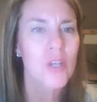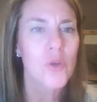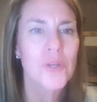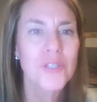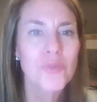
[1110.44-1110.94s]

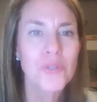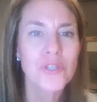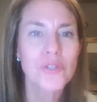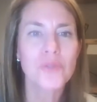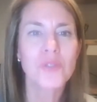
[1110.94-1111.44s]
Oils were
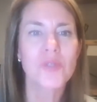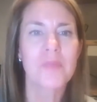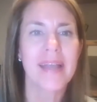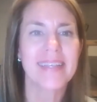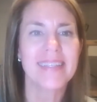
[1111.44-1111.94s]
used
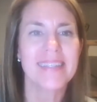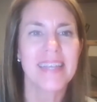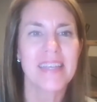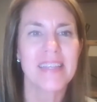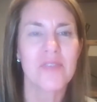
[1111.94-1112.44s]
back in the
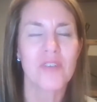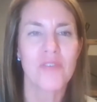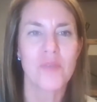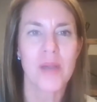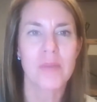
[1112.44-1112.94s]
day in the,
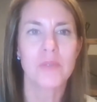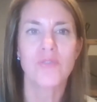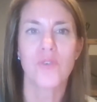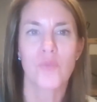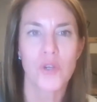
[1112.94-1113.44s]
of the Bibles
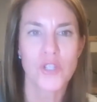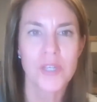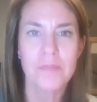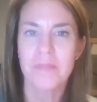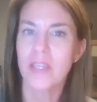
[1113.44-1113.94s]
for
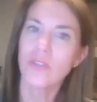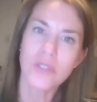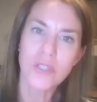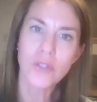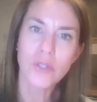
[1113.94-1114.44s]
worship, and they're
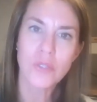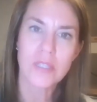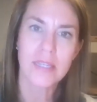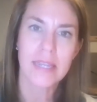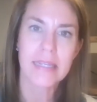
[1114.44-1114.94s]
still used
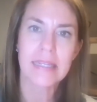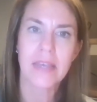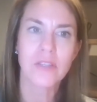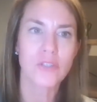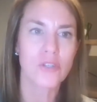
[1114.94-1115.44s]
today.
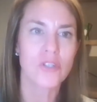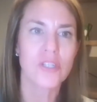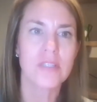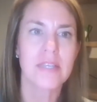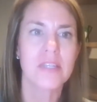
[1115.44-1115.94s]
Catholic
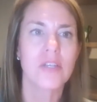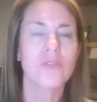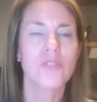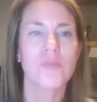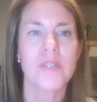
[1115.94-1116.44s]
churches, I
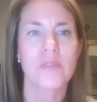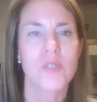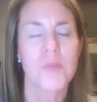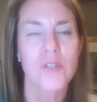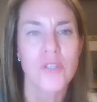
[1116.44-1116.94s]
know, to be
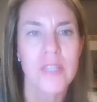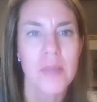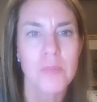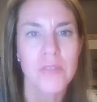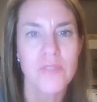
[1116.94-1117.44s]
spiritually
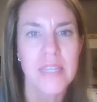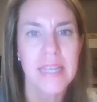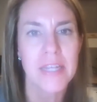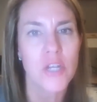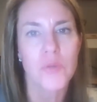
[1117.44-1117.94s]
uplifting.
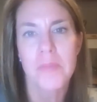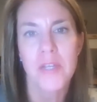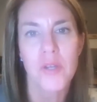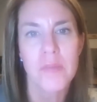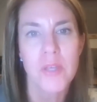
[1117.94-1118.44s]
I know when my
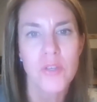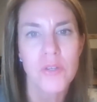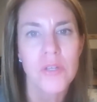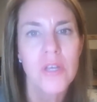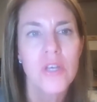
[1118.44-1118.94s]

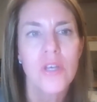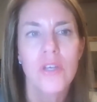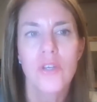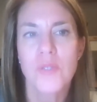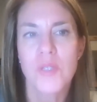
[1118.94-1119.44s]
grandmother,
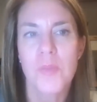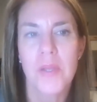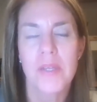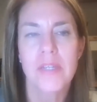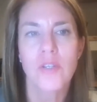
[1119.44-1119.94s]
who was
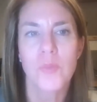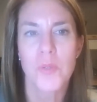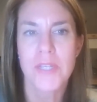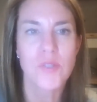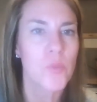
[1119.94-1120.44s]
buried, her
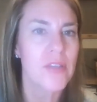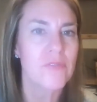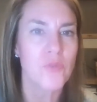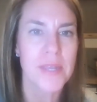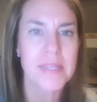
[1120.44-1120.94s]
priest
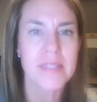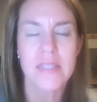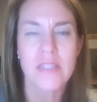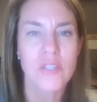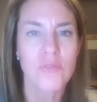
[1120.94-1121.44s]
waved
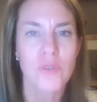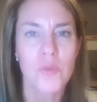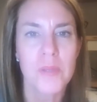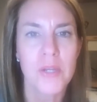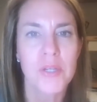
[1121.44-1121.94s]
frankincense over her
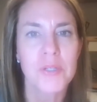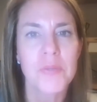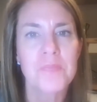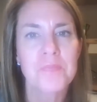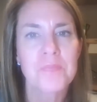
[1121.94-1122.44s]

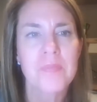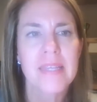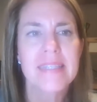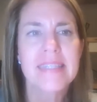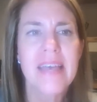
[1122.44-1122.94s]
burial.
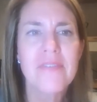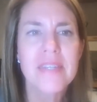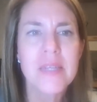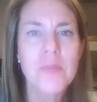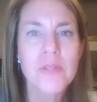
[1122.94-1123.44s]

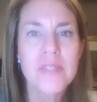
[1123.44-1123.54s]
70%